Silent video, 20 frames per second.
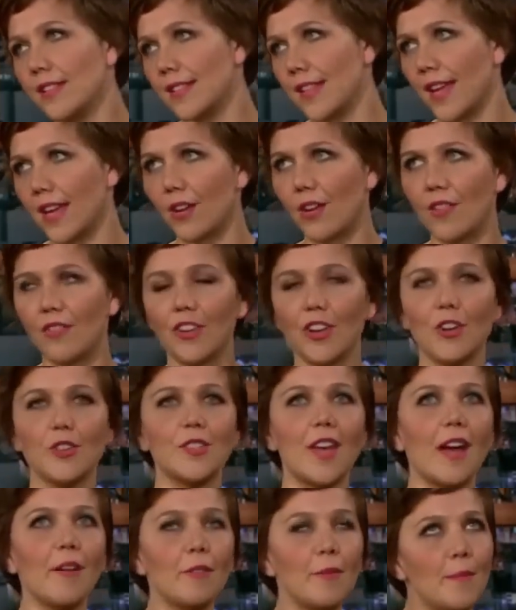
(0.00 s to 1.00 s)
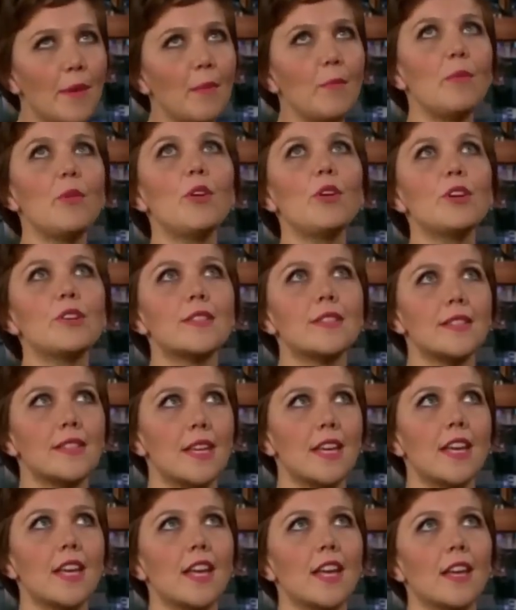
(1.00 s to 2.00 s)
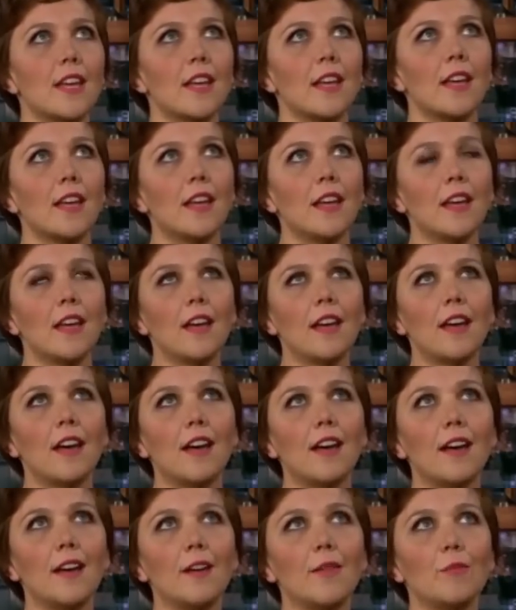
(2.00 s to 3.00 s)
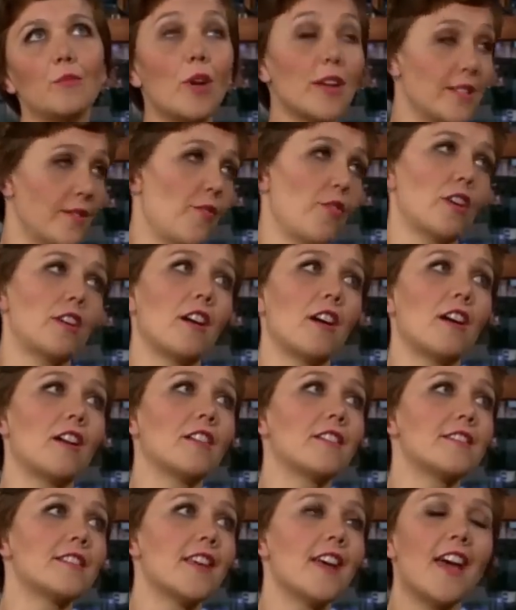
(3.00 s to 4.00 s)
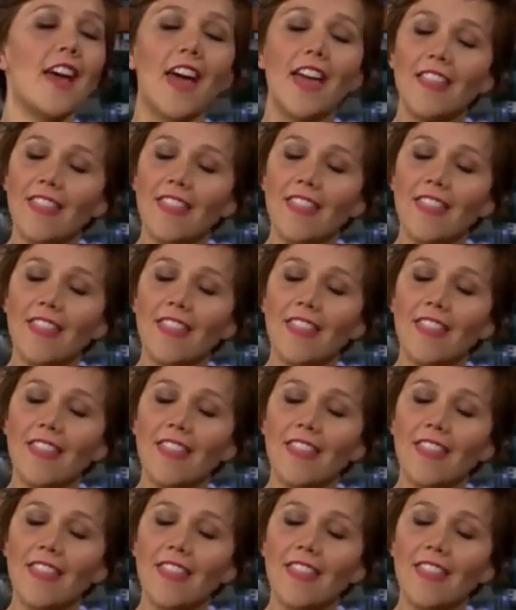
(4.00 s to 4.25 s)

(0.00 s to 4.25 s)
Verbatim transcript: friends like, or however it goes. I remember seeing Reservoir Dogs,